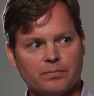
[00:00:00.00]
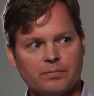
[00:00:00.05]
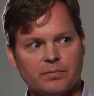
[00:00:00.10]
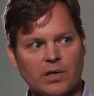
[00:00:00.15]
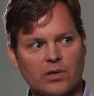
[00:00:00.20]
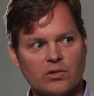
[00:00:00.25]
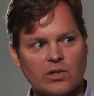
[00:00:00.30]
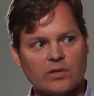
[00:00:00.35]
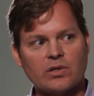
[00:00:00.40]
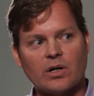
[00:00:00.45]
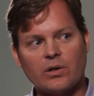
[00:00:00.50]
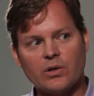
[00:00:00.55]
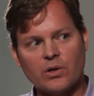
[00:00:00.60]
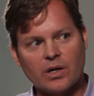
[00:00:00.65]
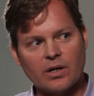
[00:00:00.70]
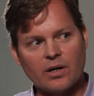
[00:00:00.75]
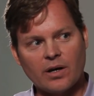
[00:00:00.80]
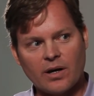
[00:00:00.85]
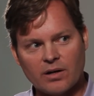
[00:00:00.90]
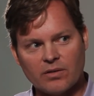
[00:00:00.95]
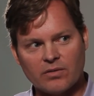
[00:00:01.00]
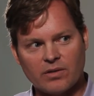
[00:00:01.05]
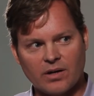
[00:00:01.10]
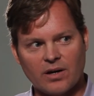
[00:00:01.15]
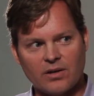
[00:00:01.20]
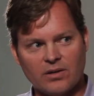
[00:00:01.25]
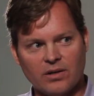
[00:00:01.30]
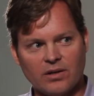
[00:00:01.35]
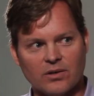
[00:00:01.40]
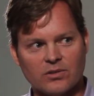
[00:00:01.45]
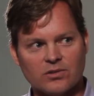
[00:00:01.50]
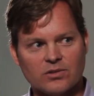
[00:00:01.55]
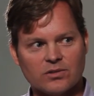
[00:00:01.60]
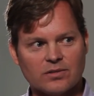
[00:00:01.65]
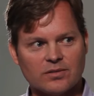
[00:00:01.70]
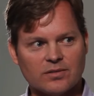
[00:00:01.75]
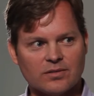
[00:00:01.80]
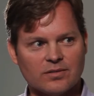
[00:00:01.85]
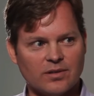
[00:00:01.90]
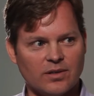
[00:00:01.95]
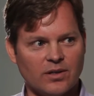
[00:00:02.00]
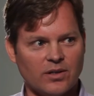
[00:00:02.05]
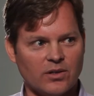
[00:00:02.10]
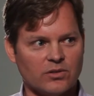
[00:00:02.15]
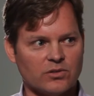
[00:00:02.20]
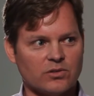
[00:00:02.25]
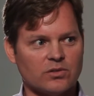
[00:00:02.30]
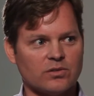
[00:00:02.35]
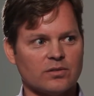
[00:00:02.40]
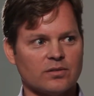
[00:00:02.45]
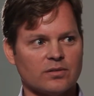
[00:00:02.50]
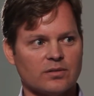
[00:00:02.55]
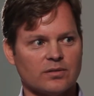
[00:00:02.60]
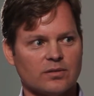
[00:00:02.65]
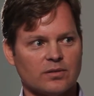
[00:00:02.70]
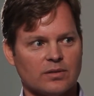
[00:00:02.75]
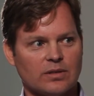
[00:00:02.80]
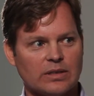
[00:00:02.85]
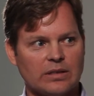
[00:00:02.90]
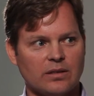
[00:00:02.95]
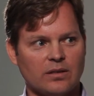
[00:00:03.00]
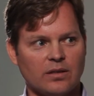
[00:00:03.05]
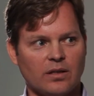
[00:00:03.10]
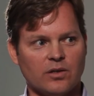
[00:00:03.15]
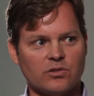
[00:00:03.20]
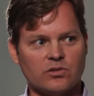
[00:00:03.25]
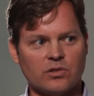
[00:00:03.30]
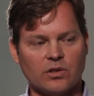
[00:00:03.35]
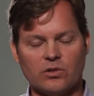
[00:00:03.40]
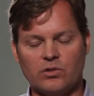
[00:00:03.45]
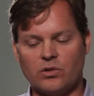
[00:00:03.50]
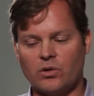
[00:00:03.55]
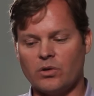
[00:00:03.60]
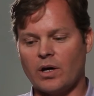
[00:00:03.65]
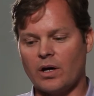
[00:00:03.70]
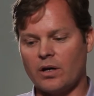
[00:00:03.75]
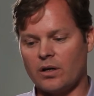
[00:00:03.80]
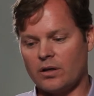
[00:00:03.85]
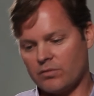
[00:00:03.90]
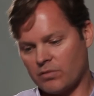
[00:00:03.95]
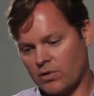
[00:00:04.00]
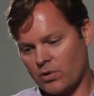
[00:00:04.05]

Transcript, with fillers: Because that's how you get ahead of the ideas. Yep, is, absolutely. Is to do that. And of